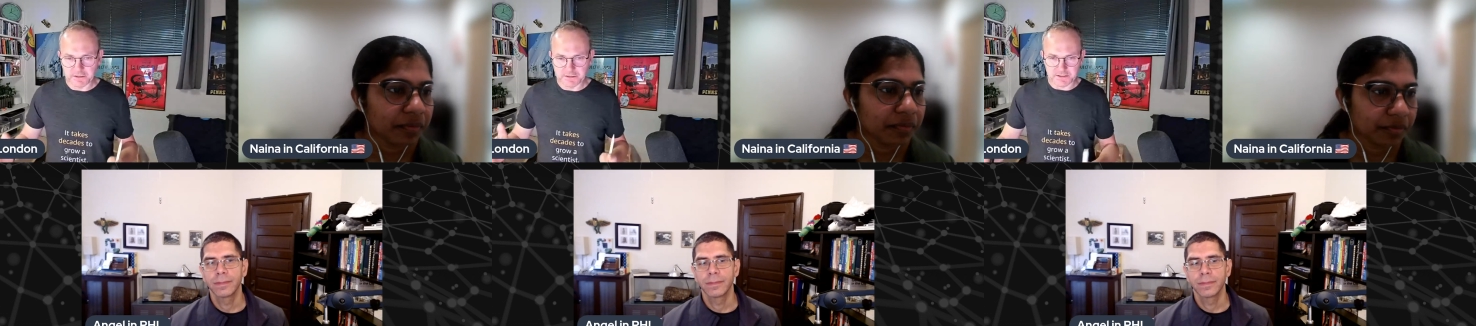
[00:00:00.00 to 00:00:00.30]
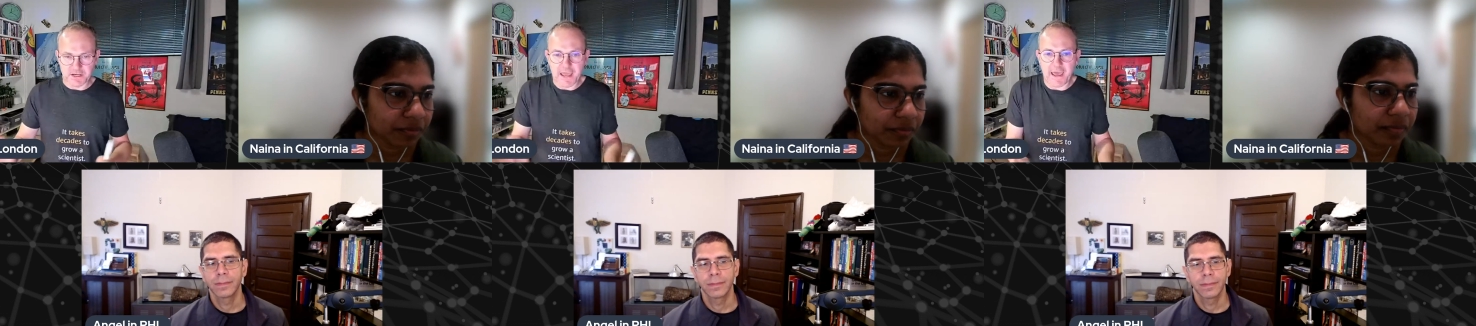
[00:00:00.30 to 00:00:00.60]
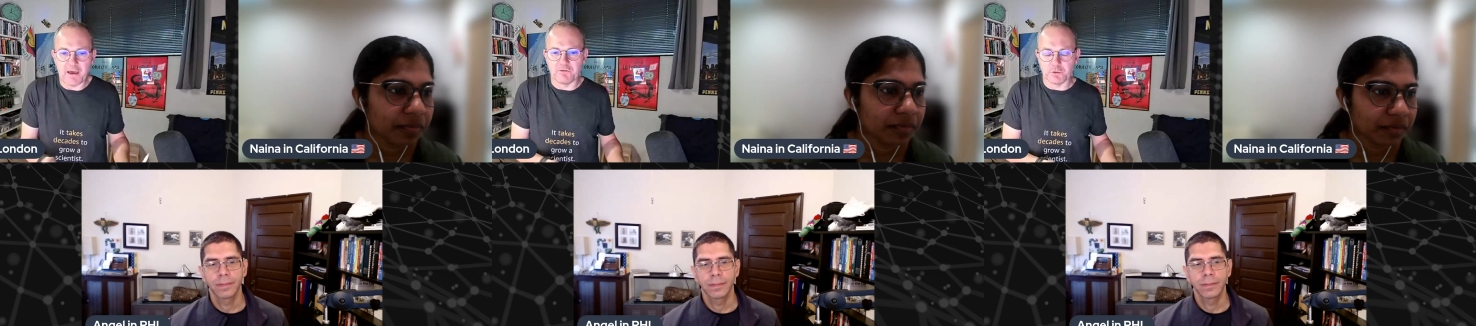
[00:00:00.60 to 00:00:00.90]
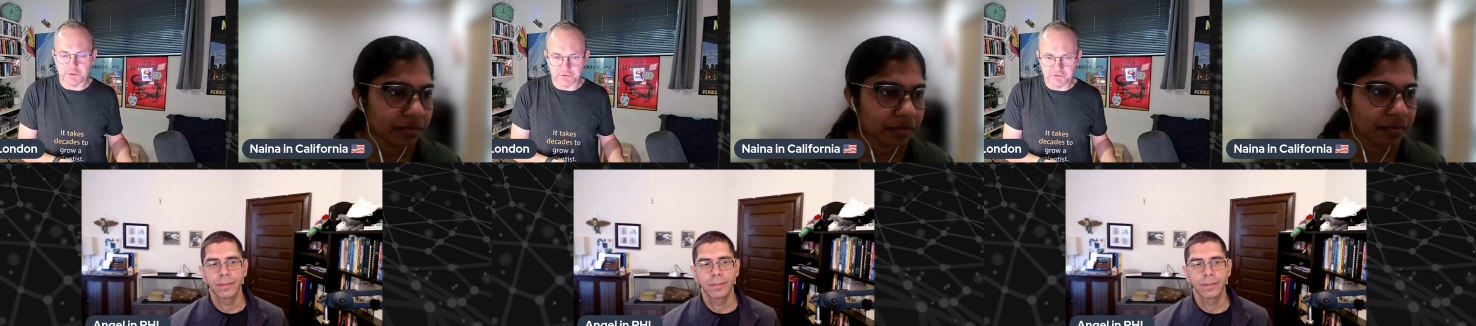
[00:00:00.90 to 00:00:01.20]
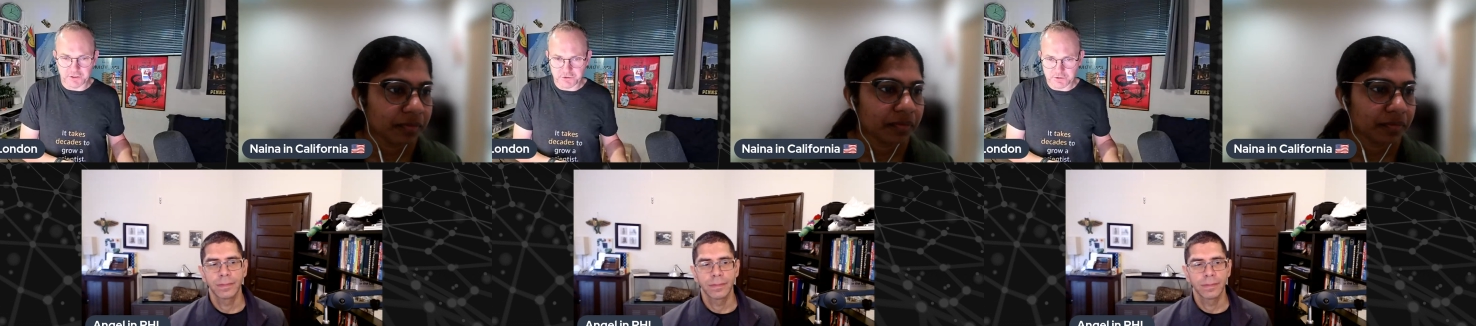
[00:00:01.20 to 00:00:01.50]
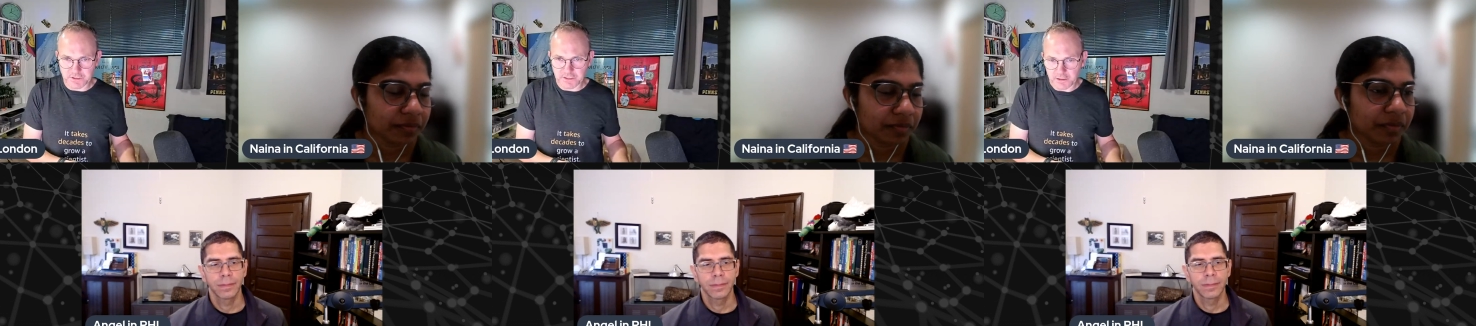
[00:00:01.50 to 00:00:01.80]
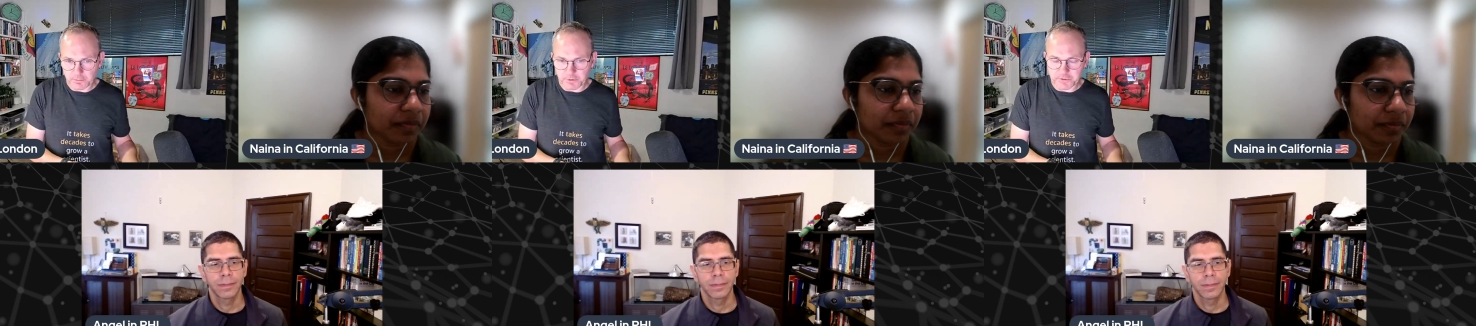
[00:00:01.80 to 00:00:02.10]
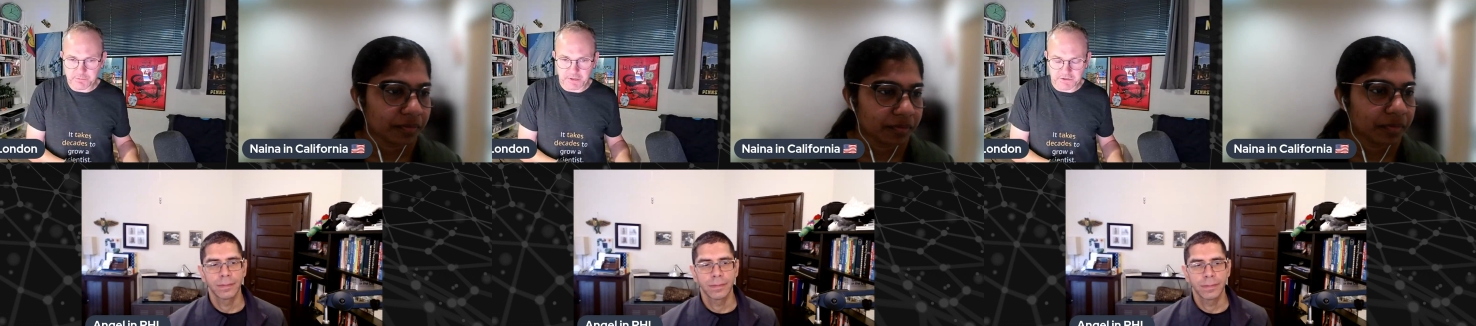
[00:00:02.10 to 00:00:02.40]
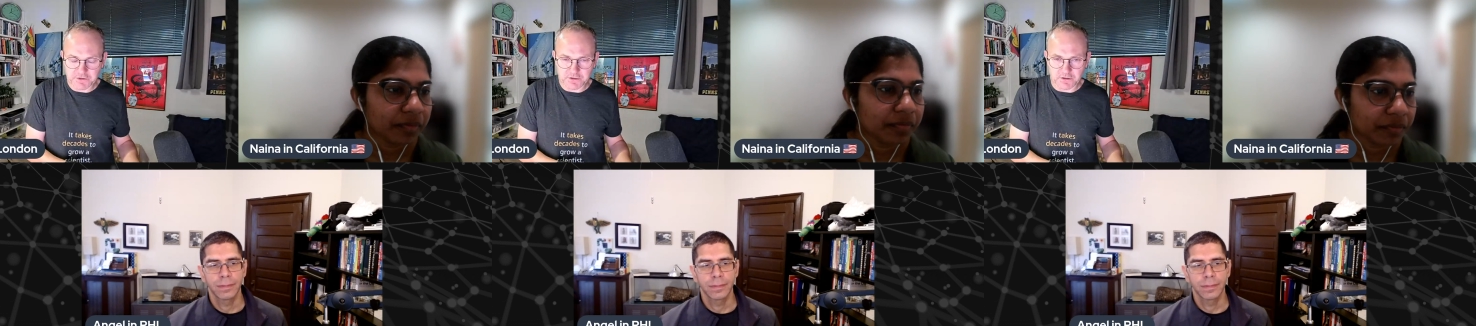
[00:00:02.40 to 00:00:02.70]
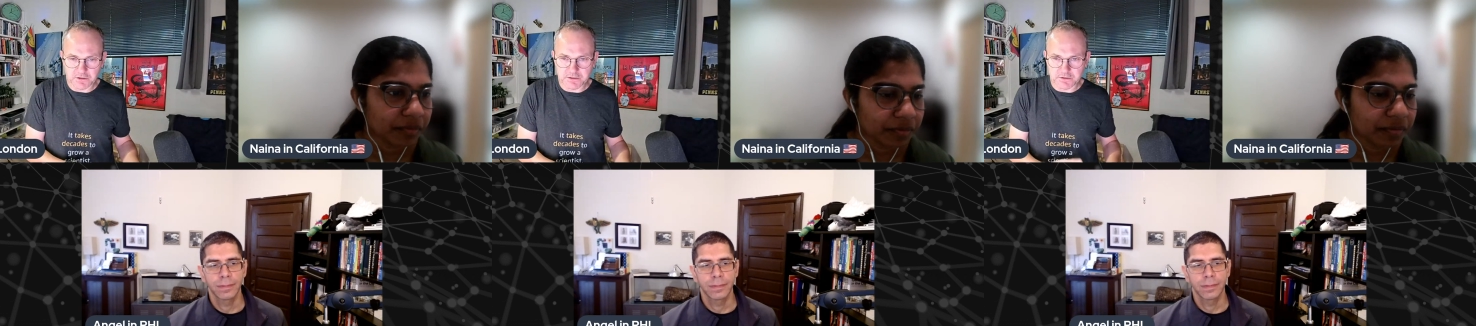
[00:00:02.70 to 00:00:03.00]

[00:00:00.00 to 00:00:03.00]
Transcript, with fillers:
Speaker 1: doesn't have all of the features that aws batch has got so